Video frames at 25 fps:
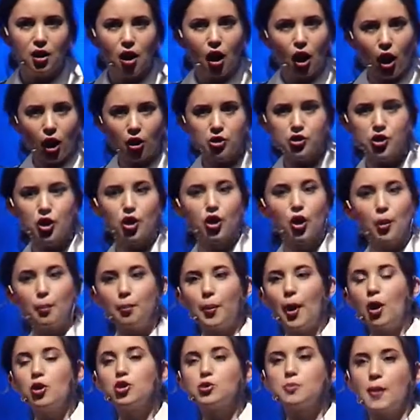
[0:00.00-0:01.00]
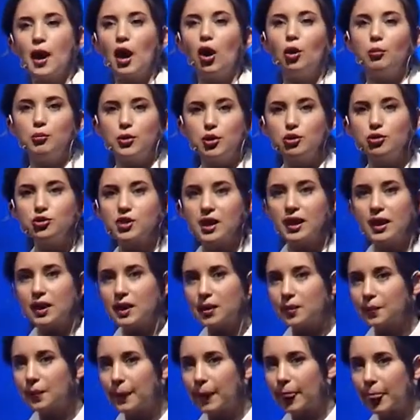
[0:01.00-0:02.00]
also compose my own music.
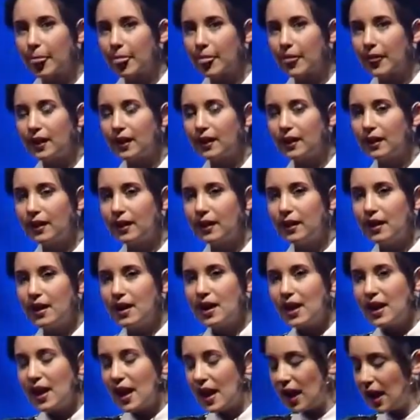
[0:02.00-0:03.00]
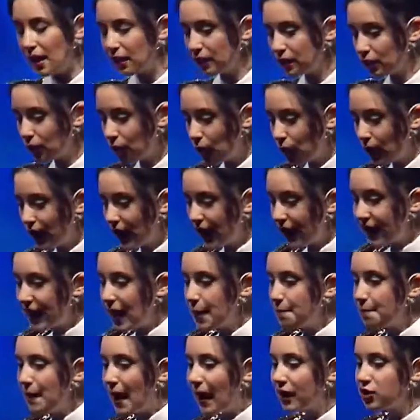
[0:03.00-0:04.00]
And when I
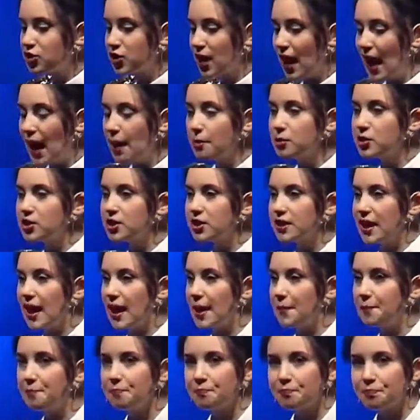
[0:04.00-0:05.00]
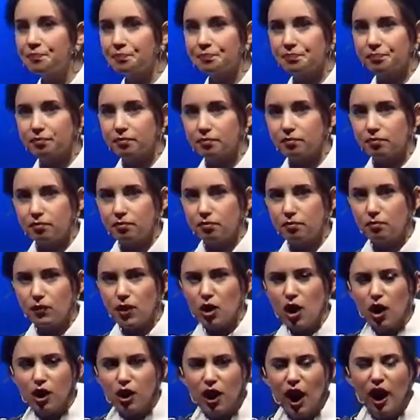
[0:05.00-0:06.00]
came back to Amsterdam,
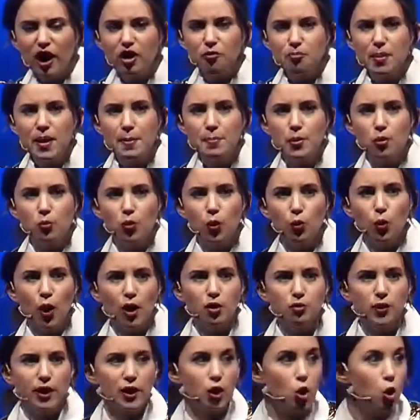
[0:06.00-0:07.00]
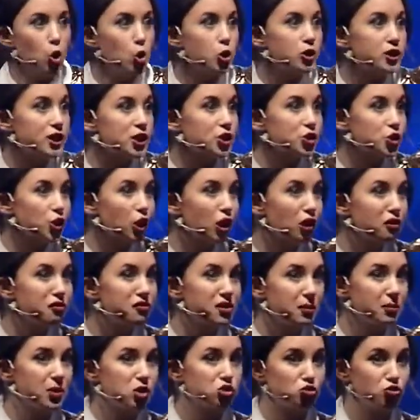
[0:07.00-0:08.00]
a lot of people were wondering, who's this girl
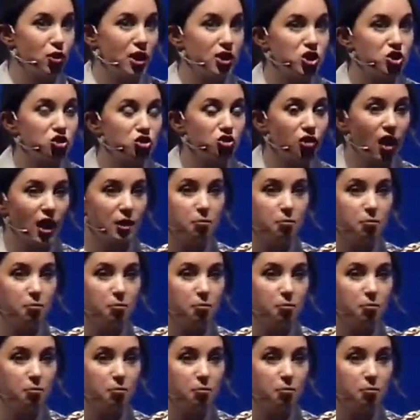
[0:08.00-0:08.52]
from this restaurant